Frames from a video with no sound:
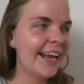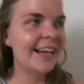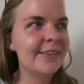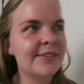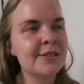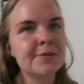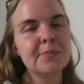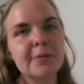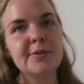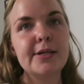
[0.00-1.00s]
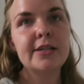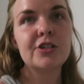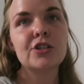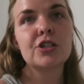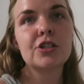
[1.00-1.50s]
Anyways, probably
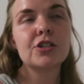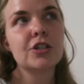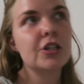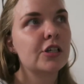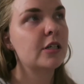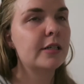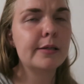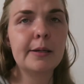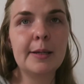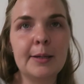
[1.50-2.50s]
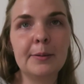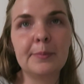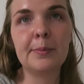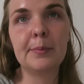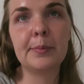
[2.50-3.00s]
just gonna
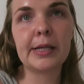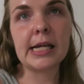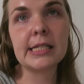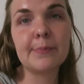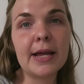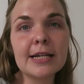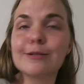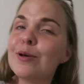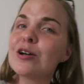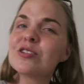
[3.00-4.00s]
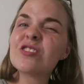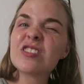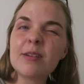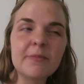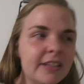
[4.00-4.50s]
play some Xbox or
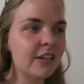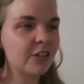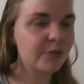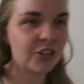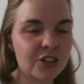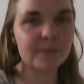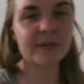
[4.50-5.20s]
something, or watch